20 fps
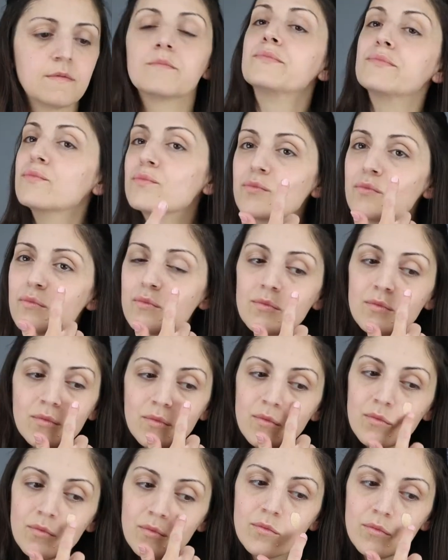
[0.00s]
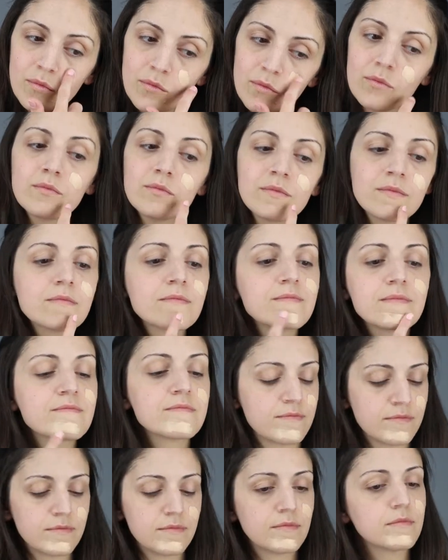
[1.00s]
Clinique
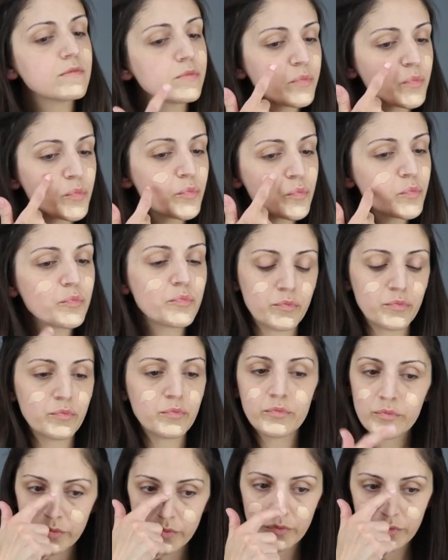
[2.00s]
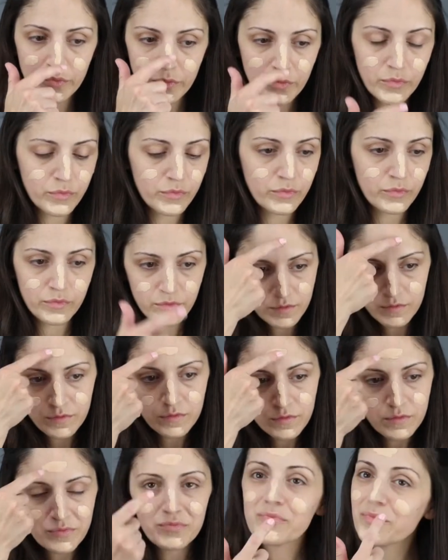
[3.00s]
foundation concealer. I mixed
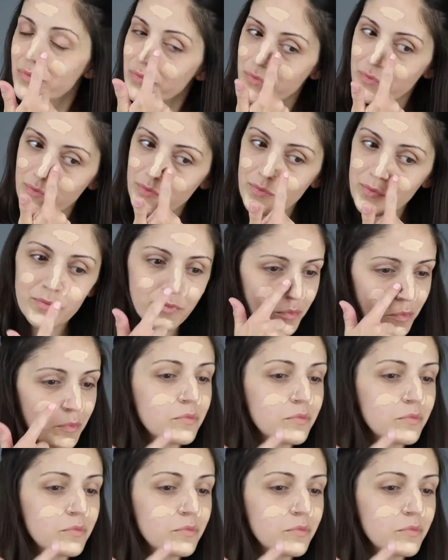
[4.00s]
those two together